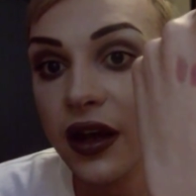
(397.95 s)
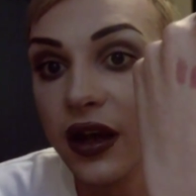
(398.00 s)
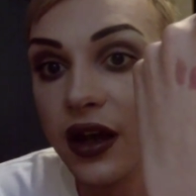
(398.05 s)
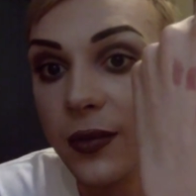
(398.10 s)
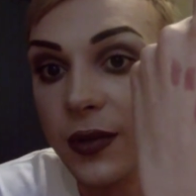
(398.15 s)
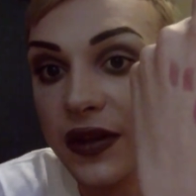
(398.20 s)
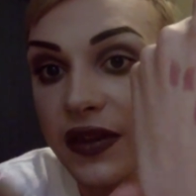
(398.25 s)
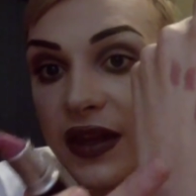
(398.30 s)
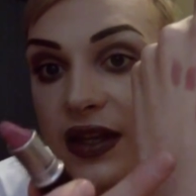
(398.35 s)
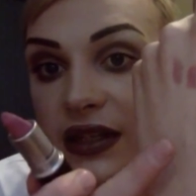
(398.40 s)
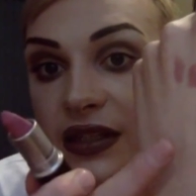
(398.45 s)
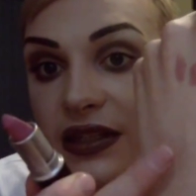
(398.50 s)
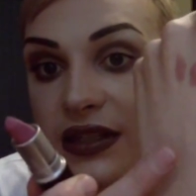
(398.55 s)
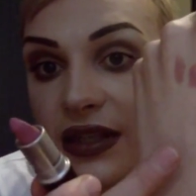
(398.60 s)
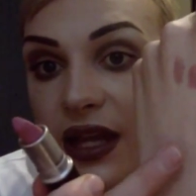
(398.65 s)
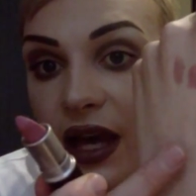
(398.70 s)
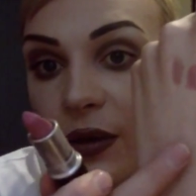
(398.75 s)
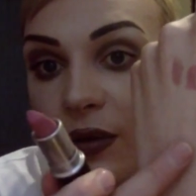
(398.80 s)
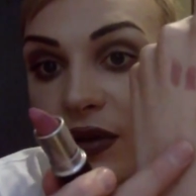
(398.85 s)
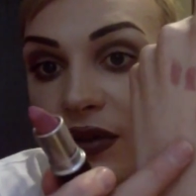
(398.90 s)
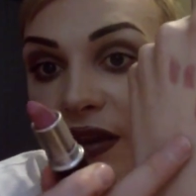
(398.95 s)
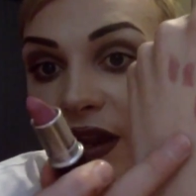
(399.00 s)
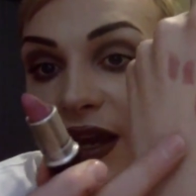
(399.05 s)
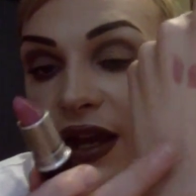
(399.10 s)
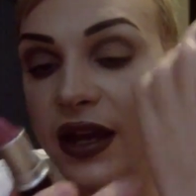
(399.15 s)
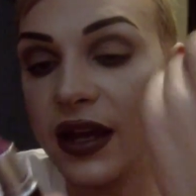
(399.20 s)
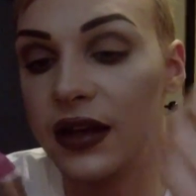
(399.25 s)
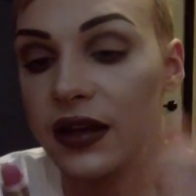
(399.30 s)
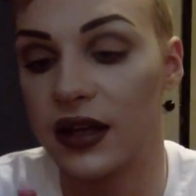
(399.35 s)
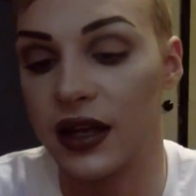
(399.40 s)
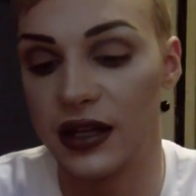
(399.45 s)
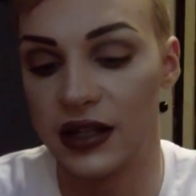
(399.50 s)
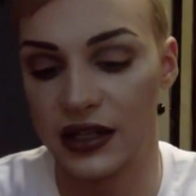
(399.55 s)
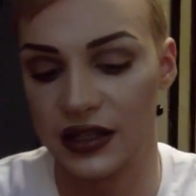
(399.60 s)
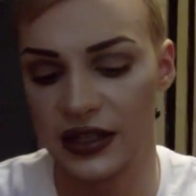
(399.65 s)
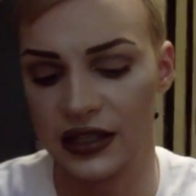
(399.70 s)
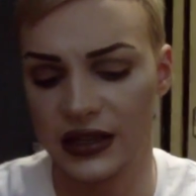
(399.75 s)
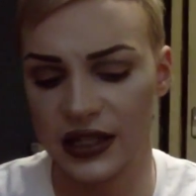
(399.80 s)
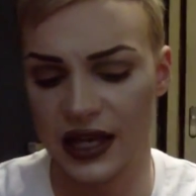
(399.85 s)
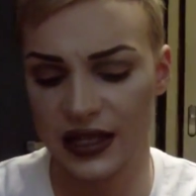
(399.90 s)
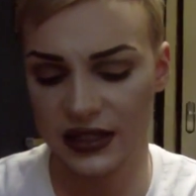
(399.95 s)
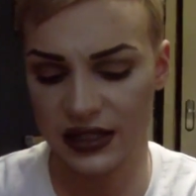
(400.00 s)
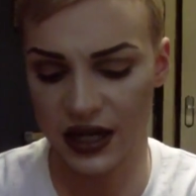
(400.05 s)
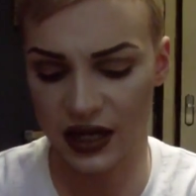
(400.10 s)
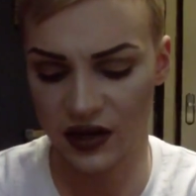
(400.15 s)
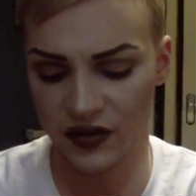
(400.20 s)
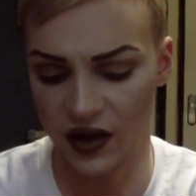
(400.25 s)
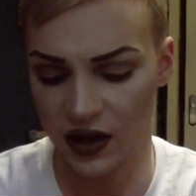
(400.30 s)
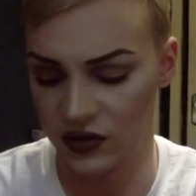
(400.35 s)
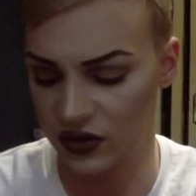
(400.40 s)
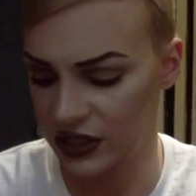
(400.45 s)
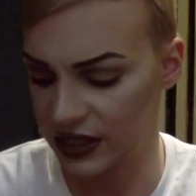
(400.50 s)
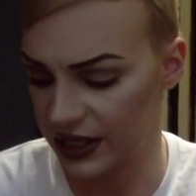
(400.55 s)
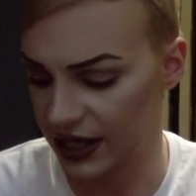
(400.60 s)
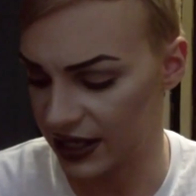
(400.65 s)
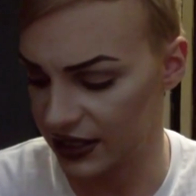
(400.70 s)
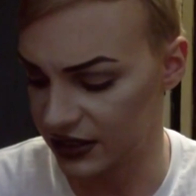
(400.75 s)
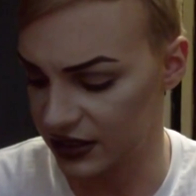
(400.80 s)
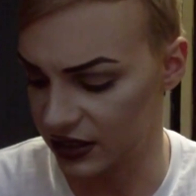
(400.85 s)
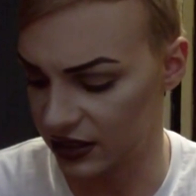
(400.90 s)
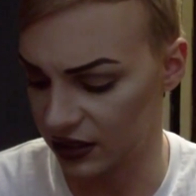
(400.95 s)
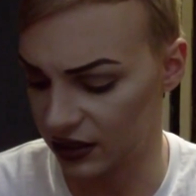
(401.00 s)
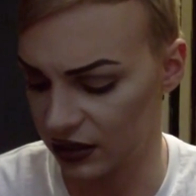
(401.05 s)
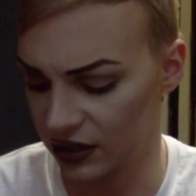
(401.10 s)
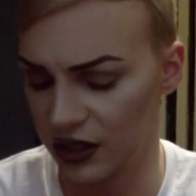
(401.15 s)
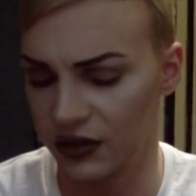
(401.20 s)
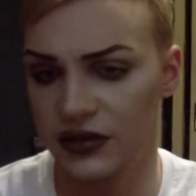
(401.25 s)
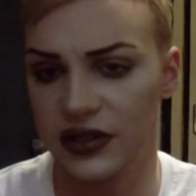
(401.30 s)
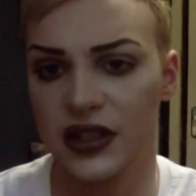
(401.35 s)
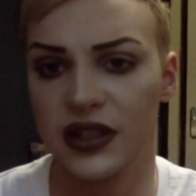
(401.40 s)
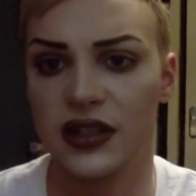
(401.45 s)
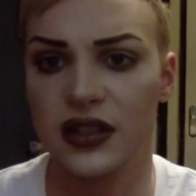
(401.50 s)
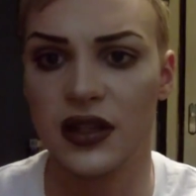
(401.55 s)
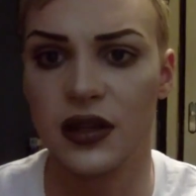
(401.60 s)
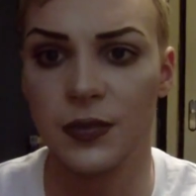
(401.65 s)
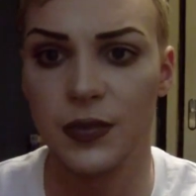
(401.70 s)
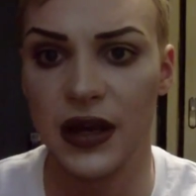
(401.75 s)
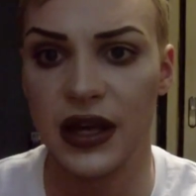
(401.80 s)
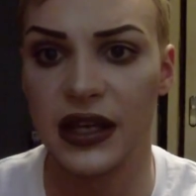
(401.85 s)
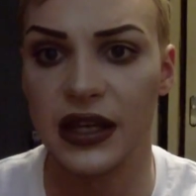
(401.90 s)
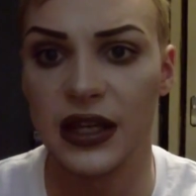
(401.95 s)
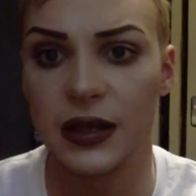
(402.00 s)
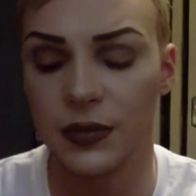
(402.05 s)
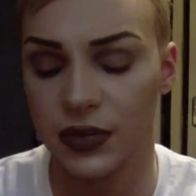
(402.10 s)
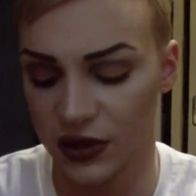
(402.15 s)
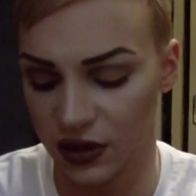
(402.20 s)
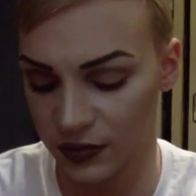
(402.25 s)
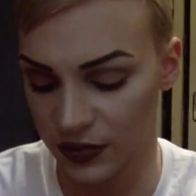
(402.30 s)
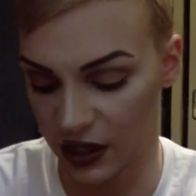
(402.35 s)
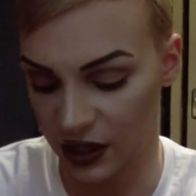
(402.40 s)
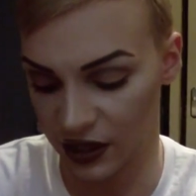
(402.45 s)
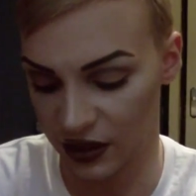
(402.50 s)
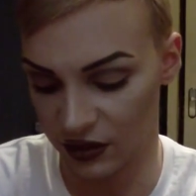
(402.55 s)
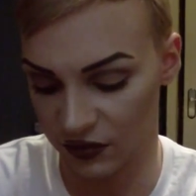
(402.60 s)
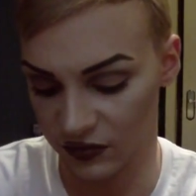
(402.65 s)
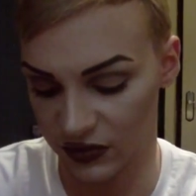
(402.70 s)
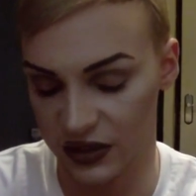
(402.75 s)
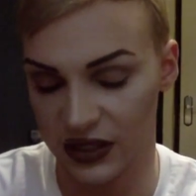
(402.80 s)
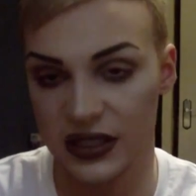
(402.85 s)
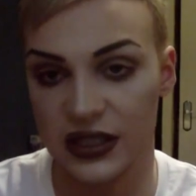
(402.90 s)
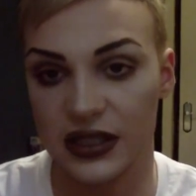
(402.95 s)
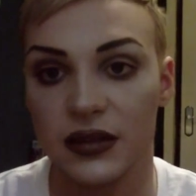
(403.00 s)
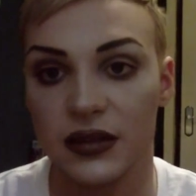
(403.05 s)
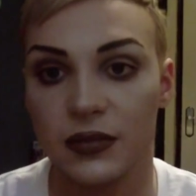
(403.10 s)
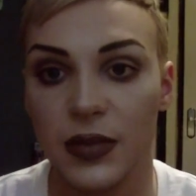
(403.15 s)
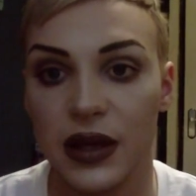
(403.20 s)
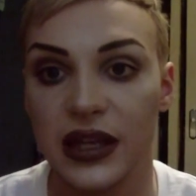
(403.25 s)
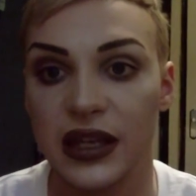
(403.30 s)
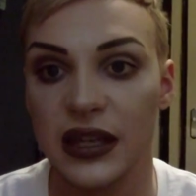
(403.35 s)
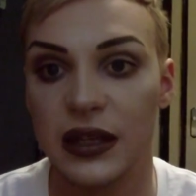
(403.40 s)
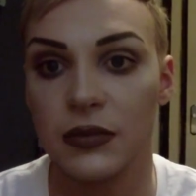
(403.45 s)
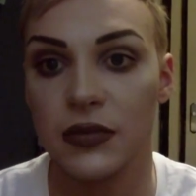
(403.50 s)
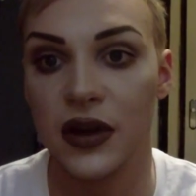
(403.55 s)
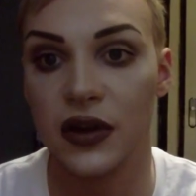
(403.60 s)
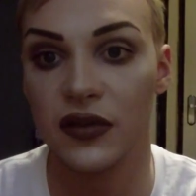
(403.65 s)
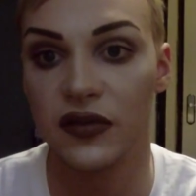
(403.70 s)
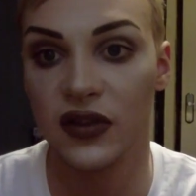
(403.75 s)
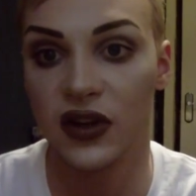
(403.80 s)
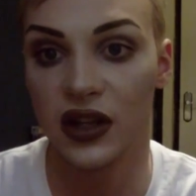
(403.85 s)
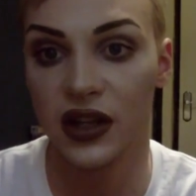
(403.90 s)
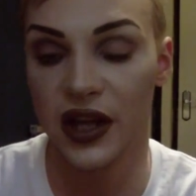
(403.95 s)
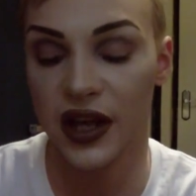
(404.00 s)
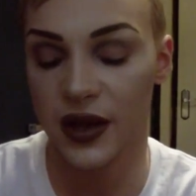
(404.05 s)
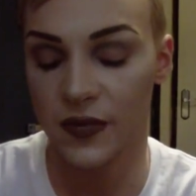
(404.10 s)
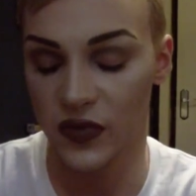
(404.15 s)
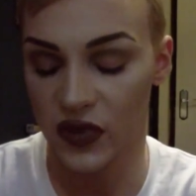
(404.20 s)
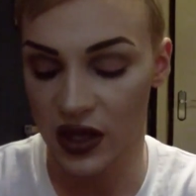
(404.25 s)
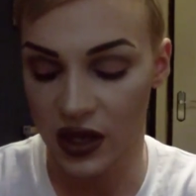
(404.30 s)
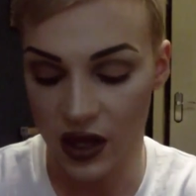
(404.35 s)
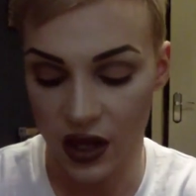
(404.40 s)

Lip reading: And that's that one there. And I think that's kind of how she gets to the closer to the pinky plum, that kind of pinky mauve colour.